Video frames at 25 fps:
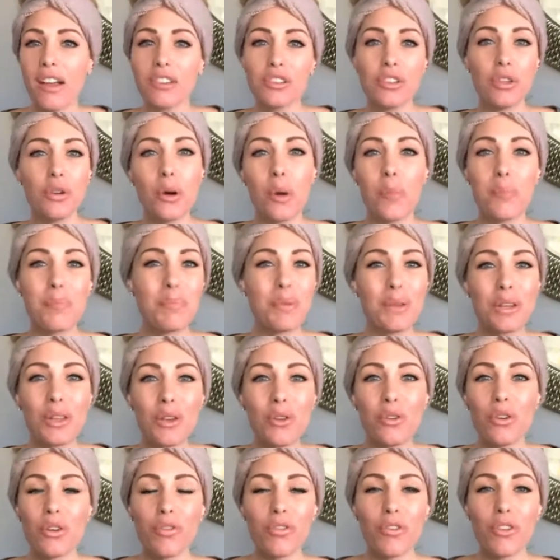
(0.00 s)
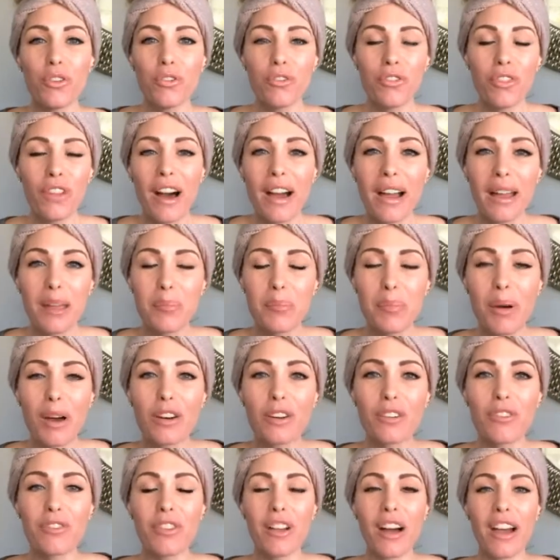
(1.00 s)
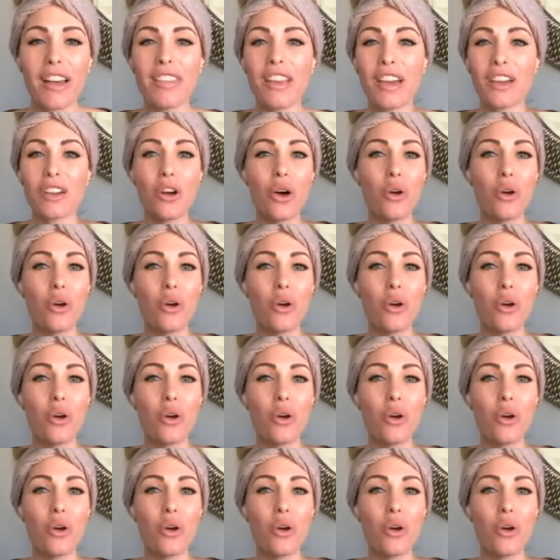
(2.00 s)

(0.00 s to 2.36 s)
to a beautiful flying butterfly that